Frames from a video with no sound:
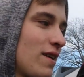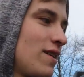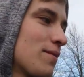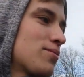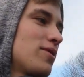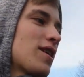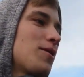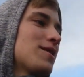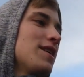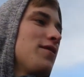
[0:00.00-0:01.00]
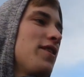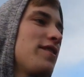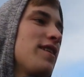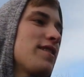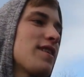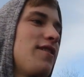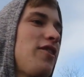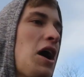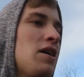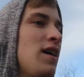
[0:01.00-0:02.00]
out here pretty quickly if this thing's going
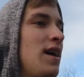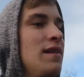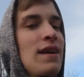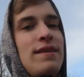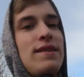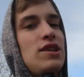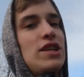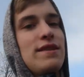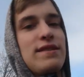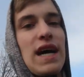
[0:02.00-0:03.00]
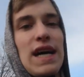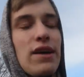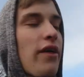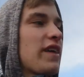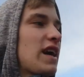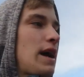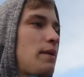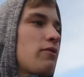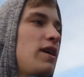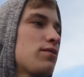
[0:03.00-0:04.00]
to fly or not. CG's dialed. I think I
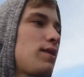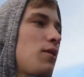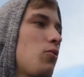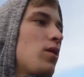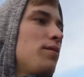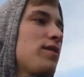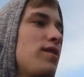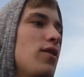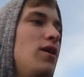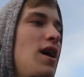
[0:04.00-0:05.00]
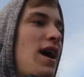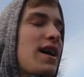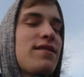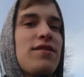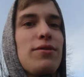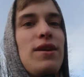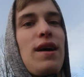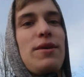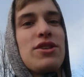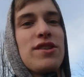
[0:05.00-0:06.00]
got my rates where I want them, so I guess there's
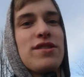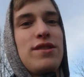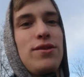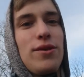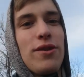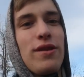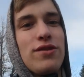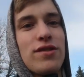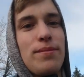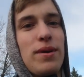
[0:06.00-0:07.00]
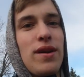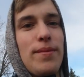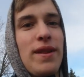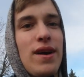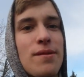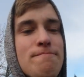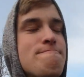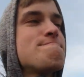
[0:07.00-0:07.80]
really not much else to do other than just to put it up in there.